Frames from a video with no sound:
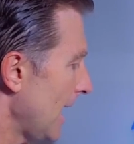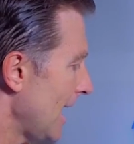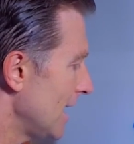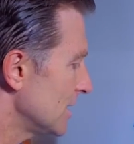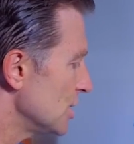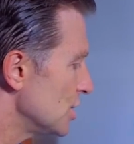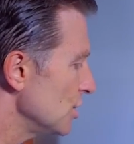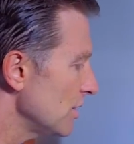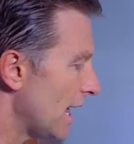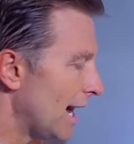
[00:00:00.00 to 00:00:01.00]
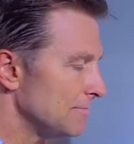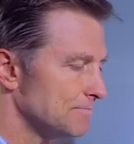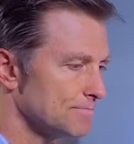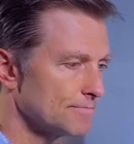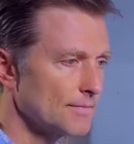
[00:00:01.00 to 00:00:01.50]
And to do that,
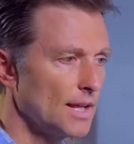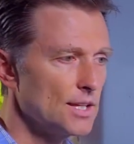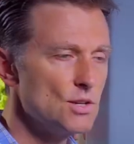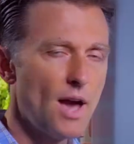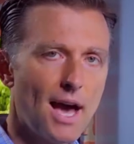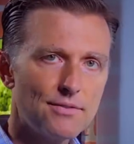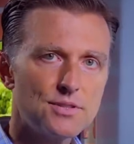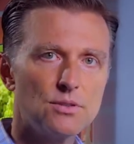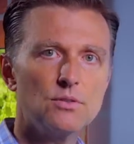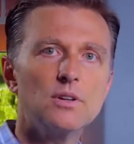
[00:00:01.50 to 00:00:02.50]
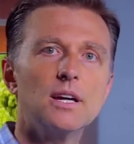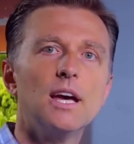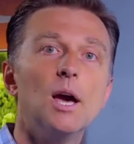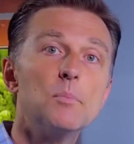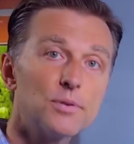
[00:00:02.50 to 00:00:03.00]
you have to
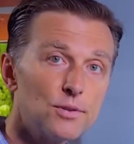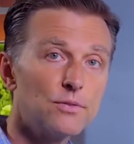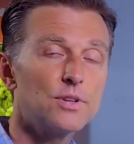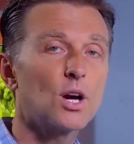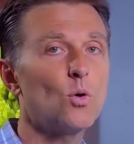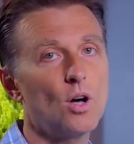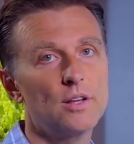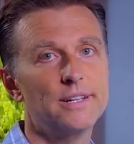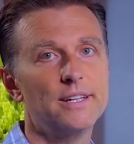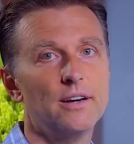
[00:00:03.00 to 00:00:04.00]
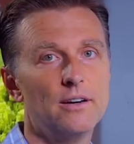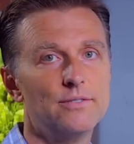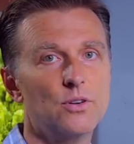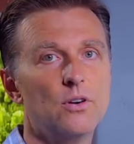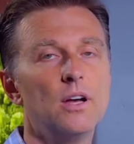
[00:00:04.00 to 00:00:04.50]
improve the quality
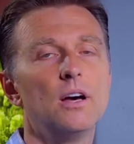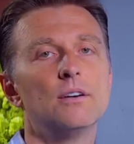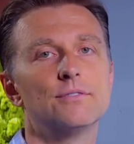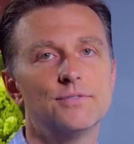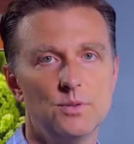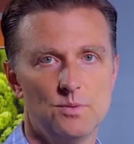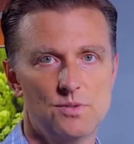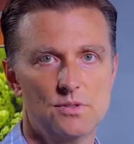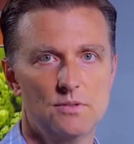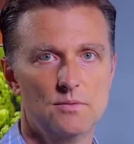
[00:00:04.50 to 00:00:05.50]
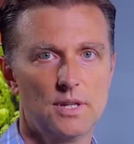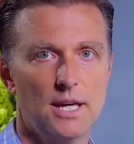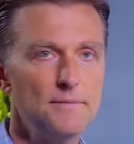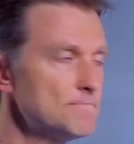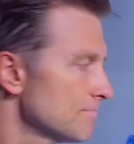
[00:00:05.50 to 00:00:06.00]
of your foods.
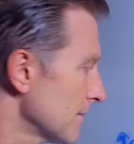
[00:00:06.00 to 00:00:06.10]
Okay?